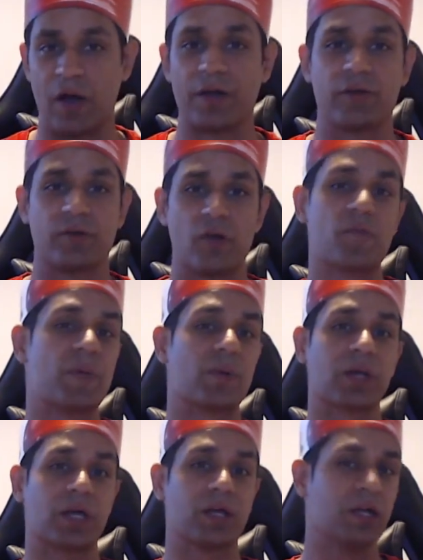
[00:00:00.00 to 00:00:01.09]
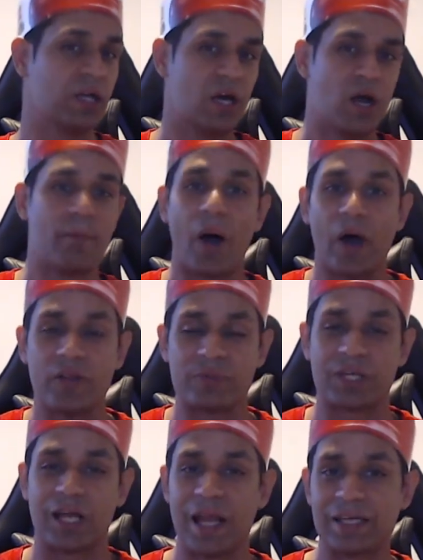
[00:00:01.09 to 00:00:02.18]
I don't know if people are going to buy them as
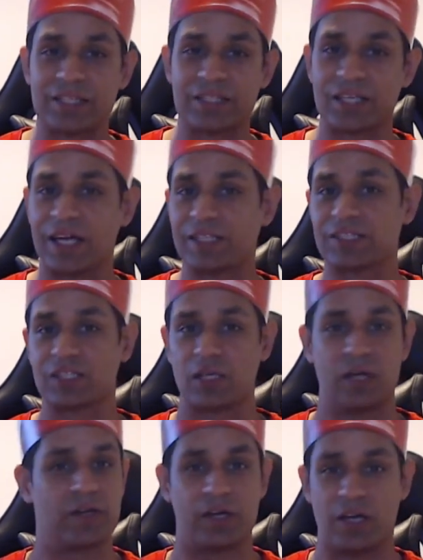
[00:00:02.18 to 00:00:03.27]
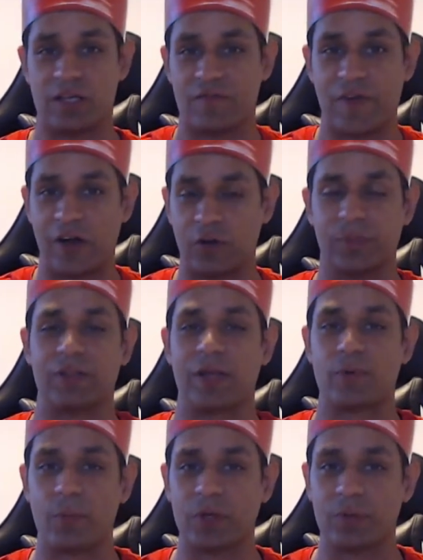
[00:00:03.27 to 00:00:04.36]
collector sets. Invariably, they
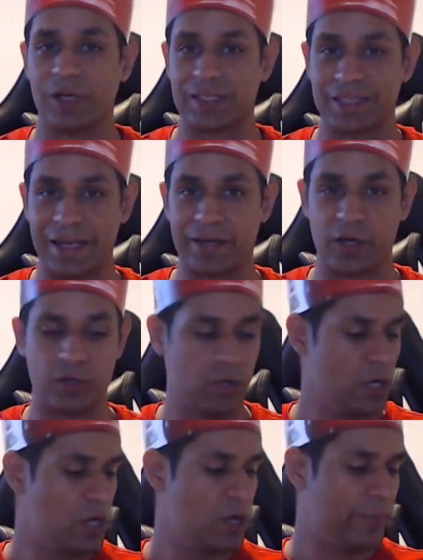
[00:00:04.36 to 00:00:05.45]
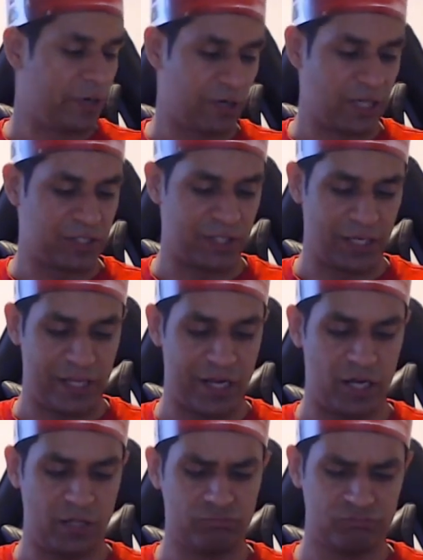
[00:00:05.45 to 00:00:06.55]
probably will. It's Lego, but I'd like to think that they
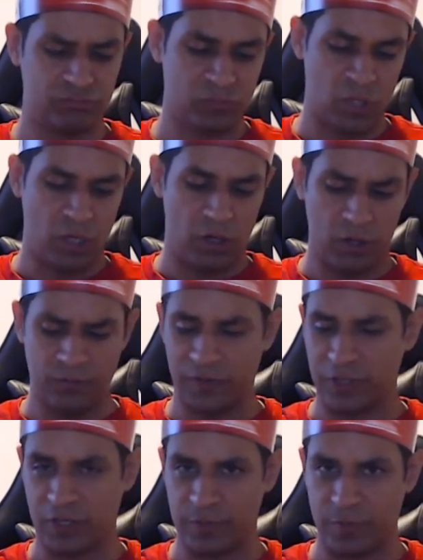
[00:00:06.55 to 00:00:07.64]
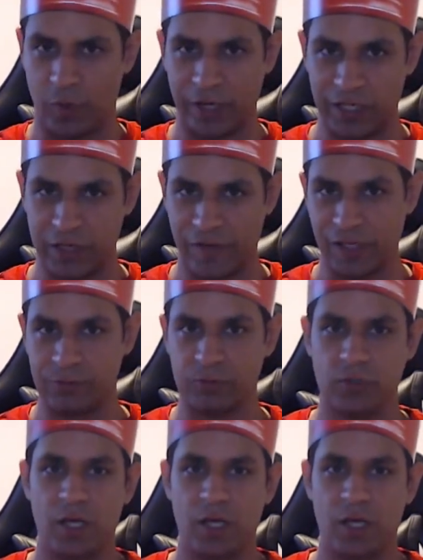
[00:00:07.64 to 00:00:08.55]
are hopefully going to be widely available.